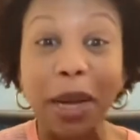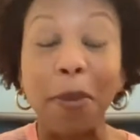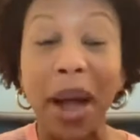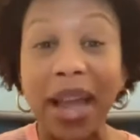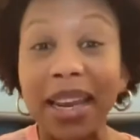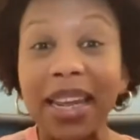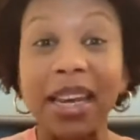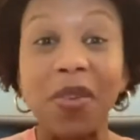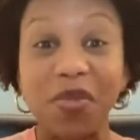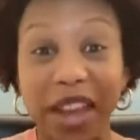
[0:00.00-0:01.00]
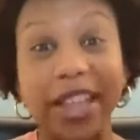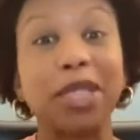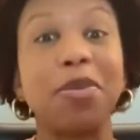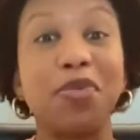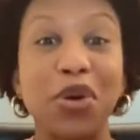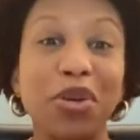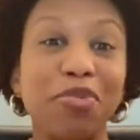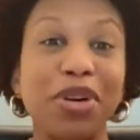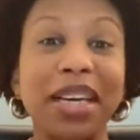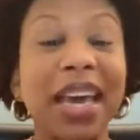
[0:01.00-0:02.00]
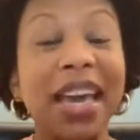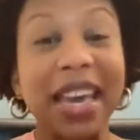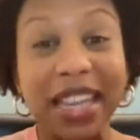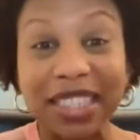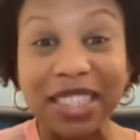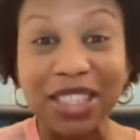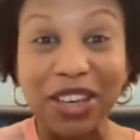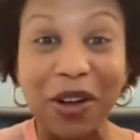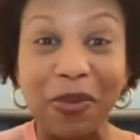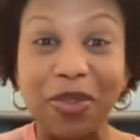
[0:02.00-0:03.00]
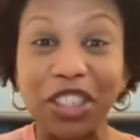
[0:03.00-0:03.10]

like buying it in advance before the book hits, you know,